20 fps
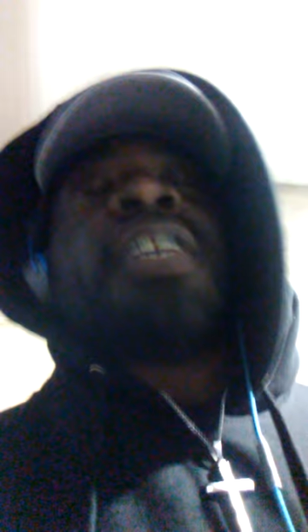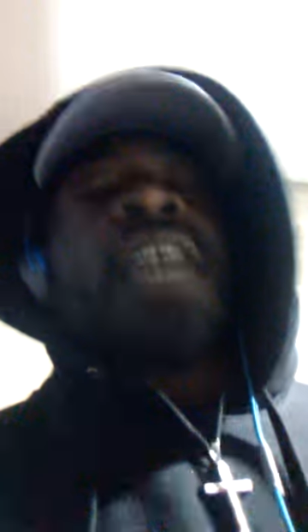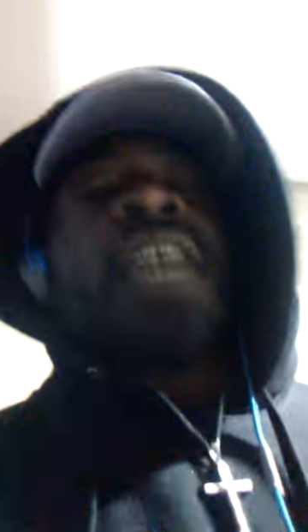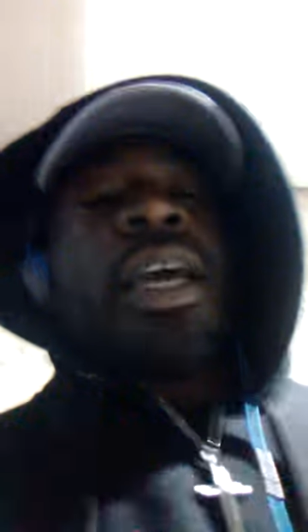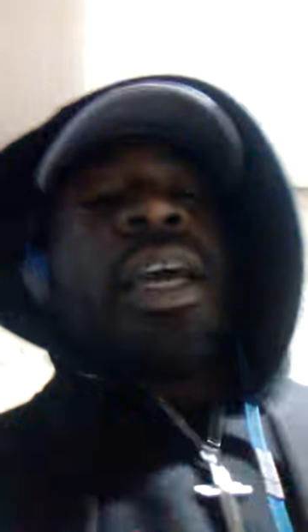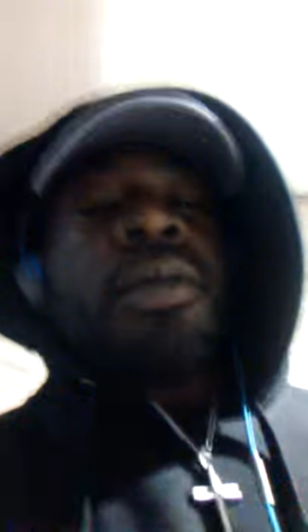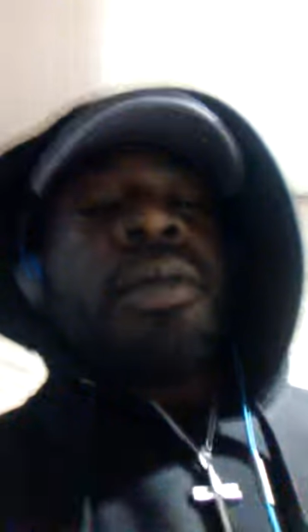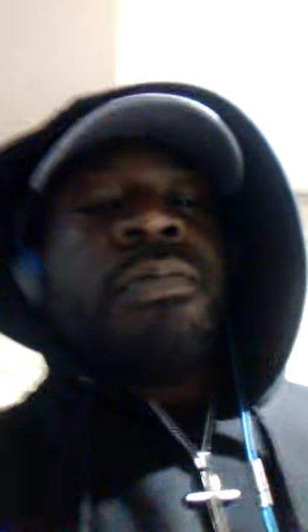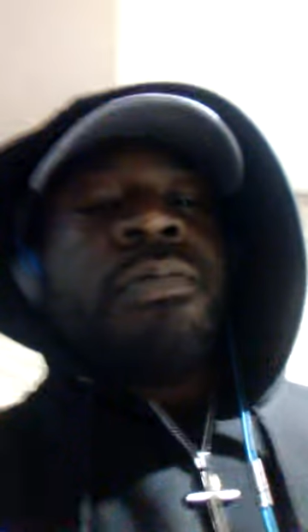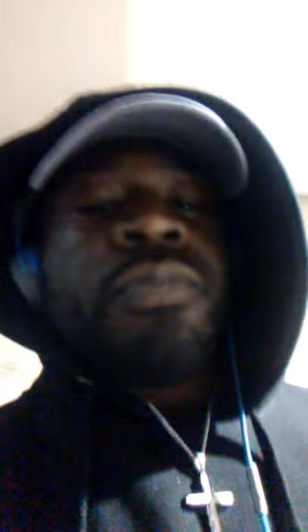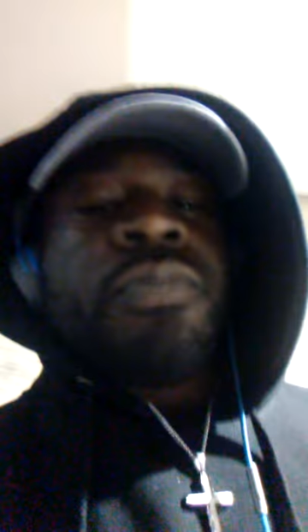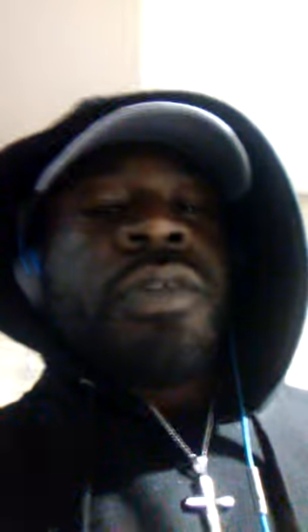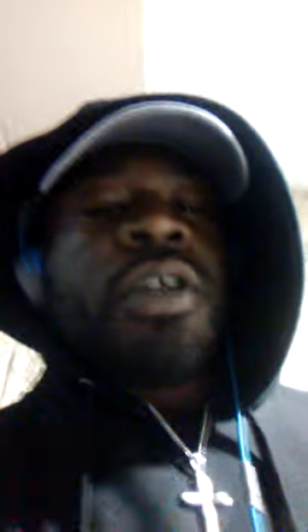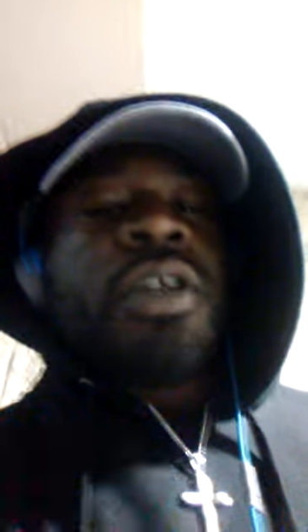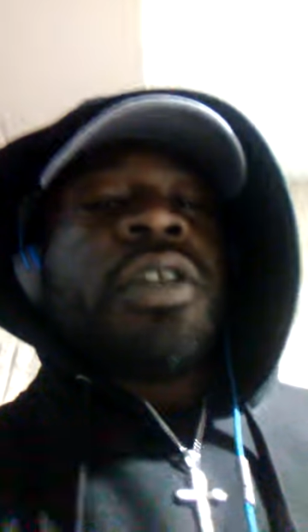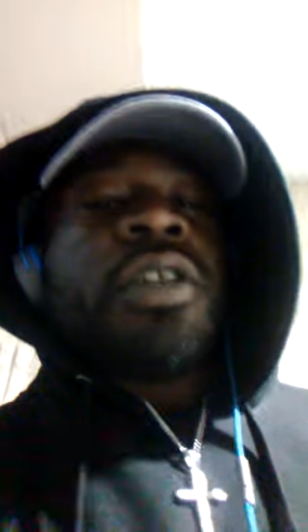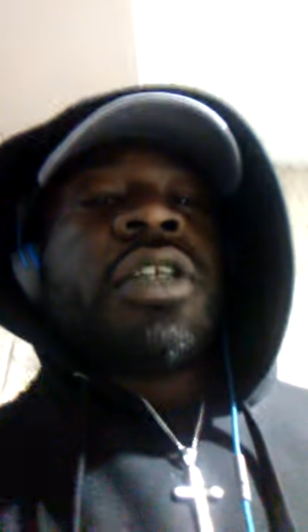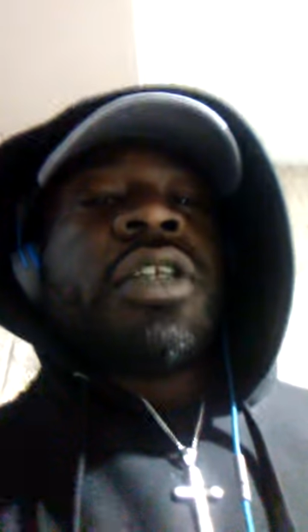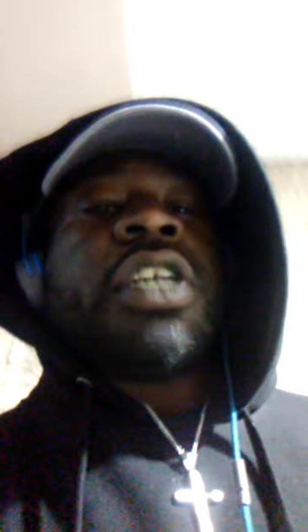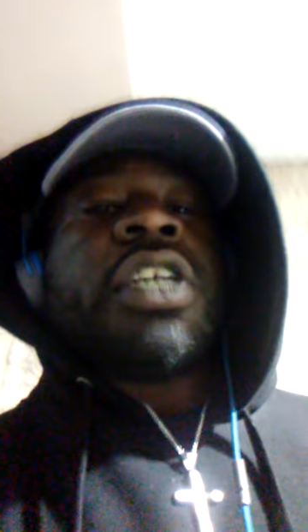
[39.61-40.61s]
game.
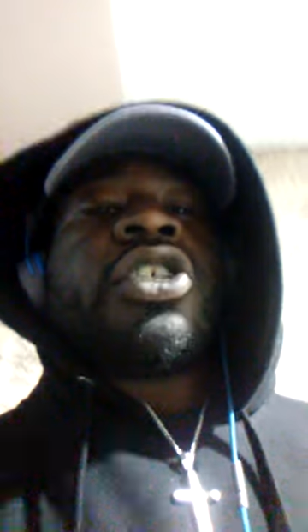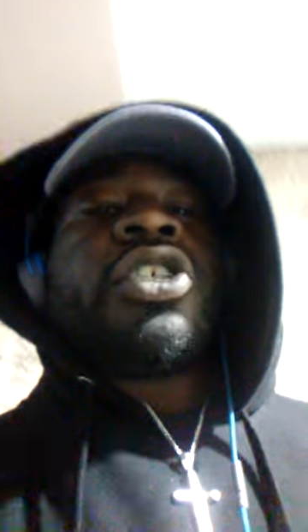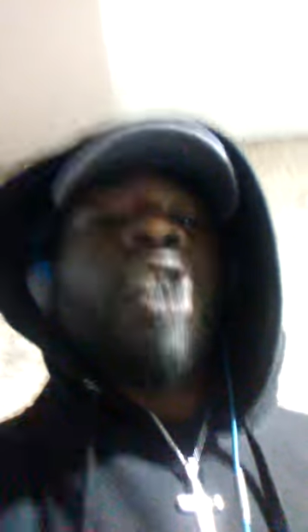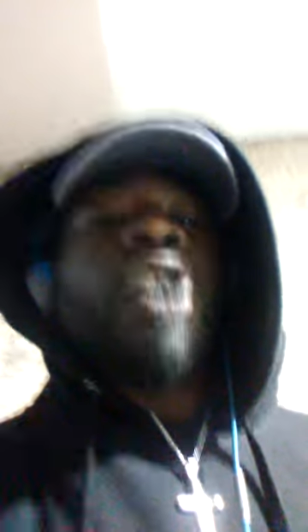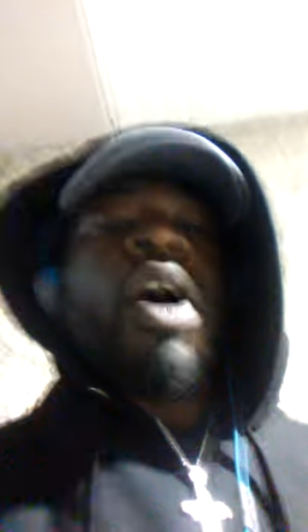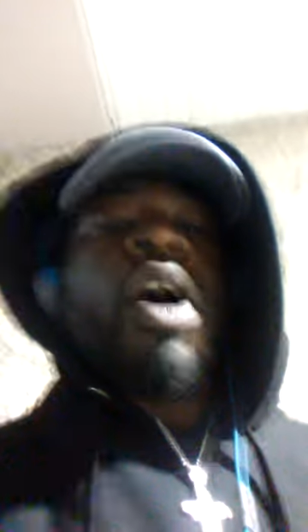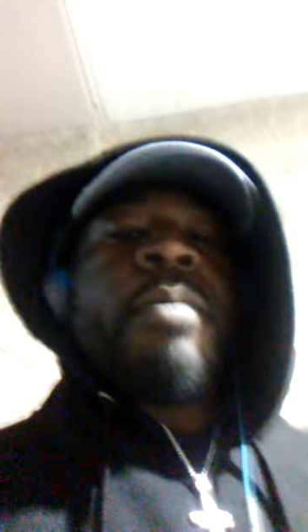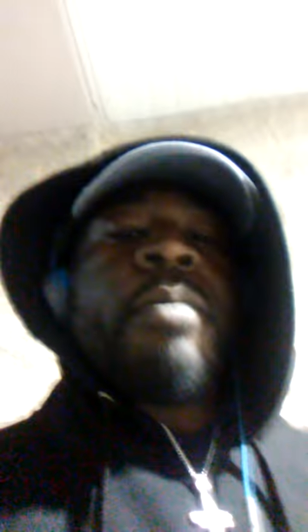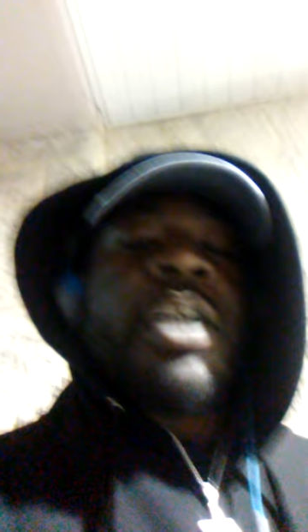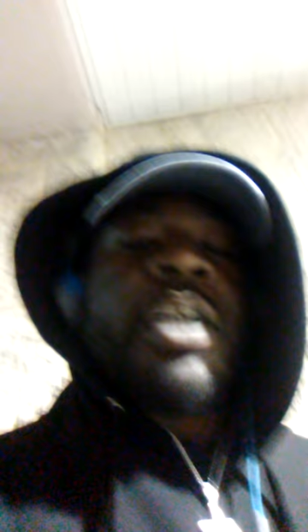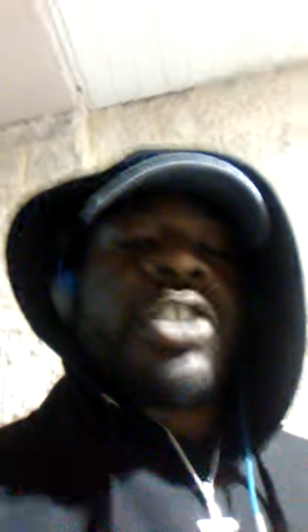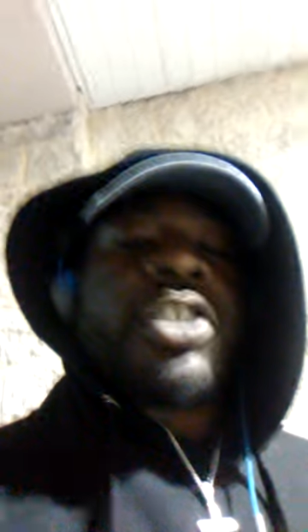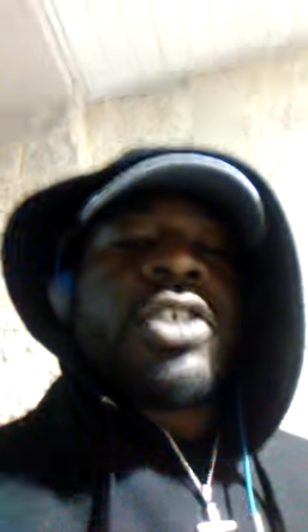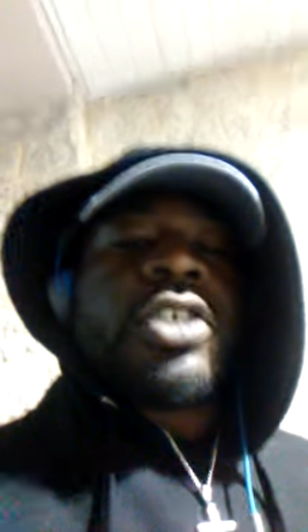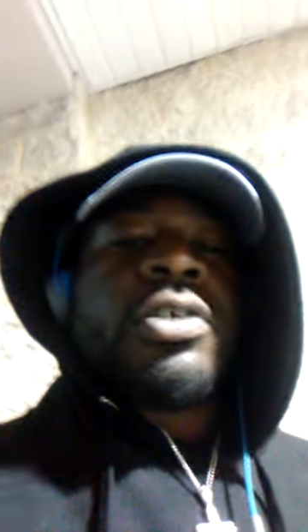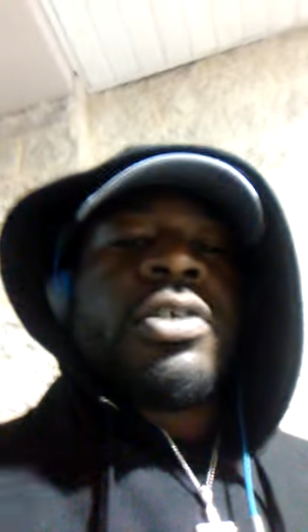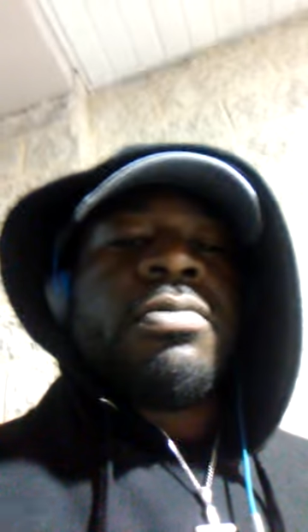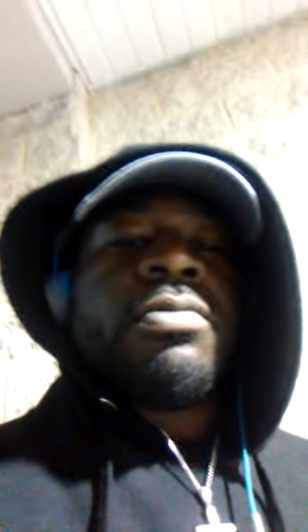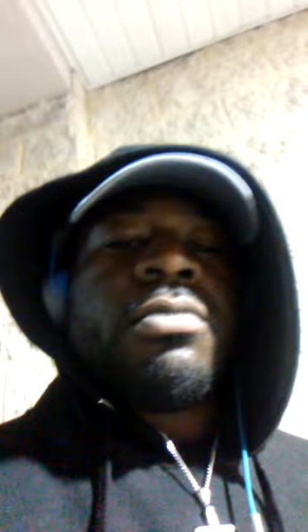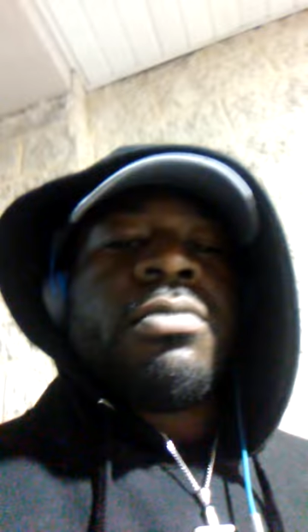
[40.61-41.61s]
Did Czarr
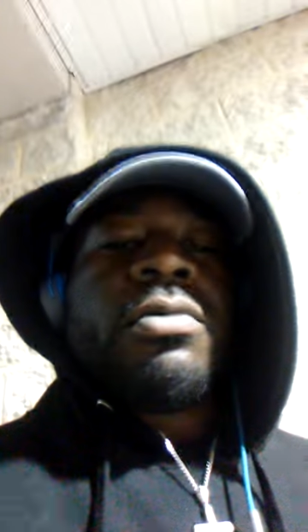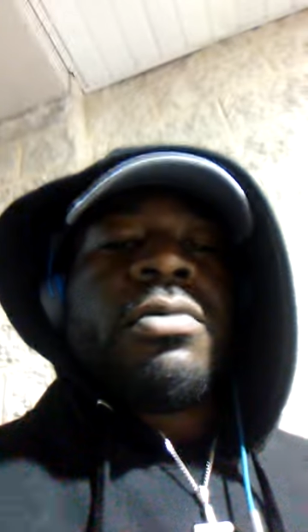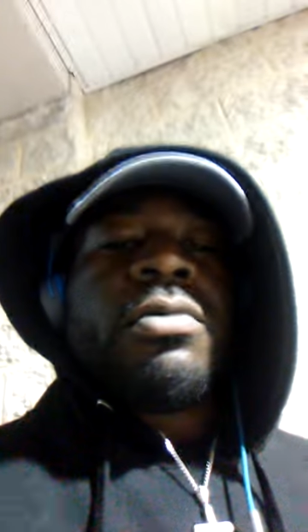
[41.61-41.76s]
mention him?